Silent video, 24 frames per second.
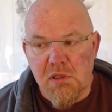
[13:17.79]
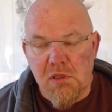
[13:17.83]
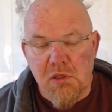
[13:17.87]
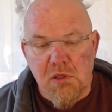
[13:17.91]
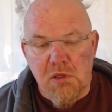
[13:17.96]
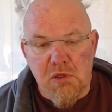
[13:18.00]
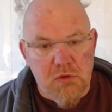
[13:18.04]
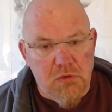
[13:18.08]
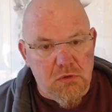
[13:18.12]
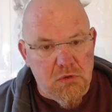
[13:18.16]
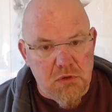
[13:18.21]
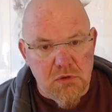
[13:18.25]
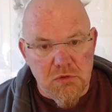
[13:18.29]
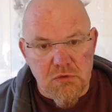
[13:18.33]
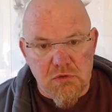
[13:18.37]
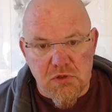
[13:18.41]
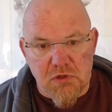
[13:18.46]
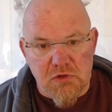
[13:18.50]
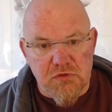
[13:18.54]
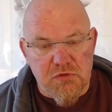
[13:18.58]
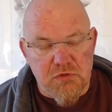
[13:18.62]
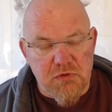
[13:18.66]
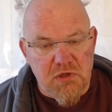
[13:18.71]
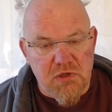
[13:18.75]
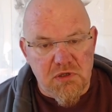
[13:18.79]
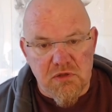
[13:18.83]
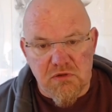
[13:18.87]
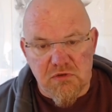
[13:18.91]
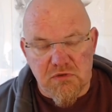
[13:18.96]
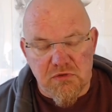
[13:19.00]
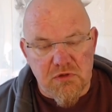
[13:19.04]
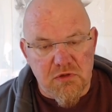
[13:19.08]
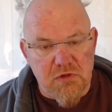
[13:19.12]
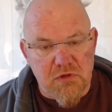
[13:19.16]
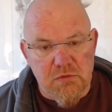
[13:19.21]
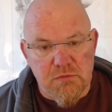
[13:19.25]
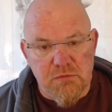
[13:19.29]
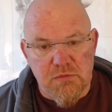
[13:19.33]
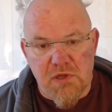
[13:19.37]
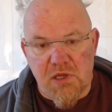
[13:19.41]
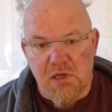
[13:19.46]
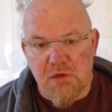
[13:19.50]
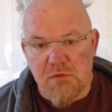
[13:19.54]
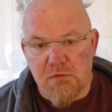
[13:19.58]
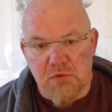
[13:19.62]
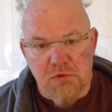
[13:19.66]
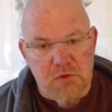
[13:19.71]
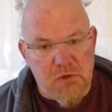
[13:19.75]
your glucose readings that come
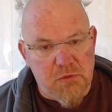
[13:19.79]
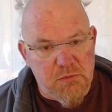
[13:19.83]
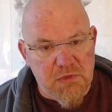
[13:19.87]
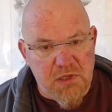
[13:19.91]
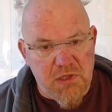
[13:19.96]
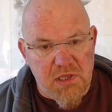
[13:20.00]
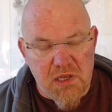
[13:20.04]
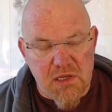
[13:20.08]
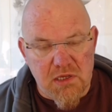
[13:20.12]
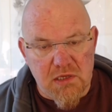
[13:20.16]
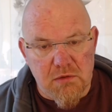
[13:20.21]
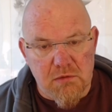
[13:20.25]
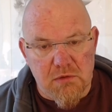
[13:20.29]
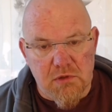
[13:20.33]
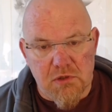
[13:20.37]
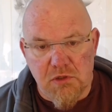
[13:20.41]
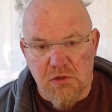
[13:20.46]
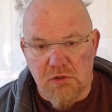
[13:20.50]
back will not be accurate.